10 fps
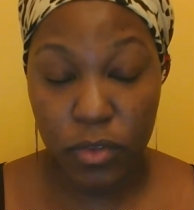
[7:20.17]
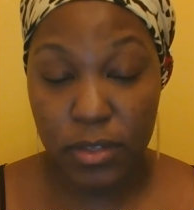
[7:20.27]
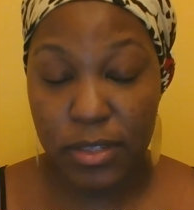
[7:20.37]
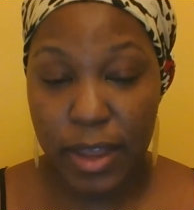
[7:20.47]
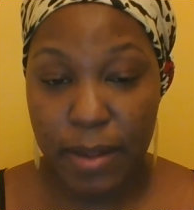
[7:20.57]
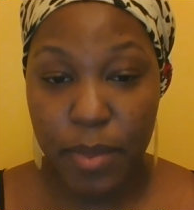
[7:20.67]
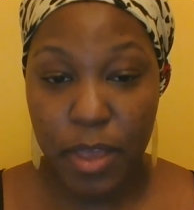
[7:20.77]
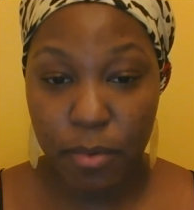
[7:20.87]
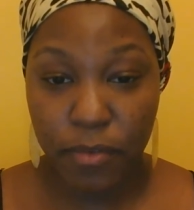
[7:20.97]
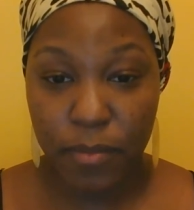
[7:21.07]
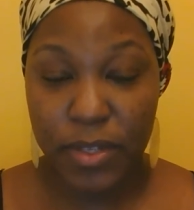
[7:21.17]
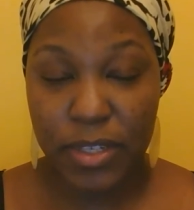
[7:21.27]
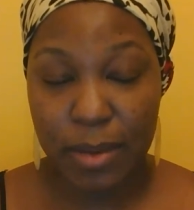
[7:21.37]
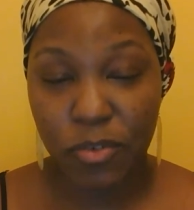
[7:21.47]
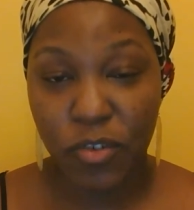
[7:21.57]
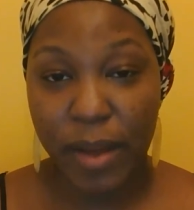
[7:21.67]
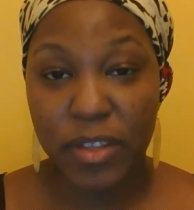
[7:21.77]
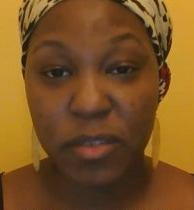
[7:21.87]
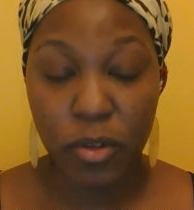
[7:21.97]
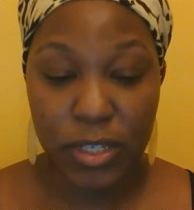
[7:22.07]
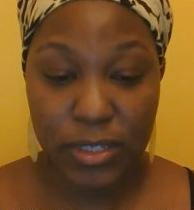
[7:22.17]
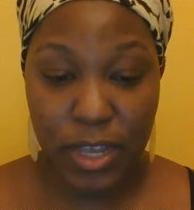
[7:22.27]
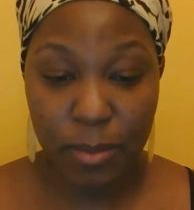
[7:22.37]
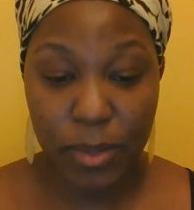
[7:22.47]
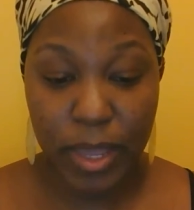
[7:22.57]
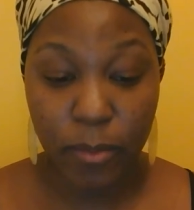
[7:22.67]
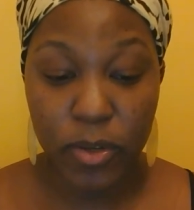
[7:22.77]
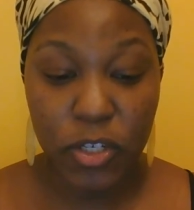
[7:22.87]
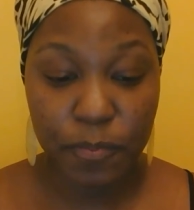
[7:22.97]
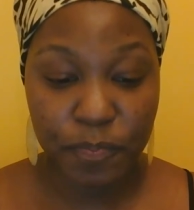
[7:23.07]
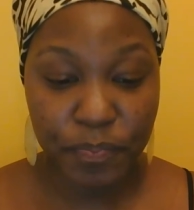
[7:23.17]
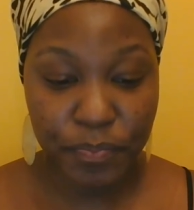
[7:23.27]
the same people from the same tribe that spoke the same language.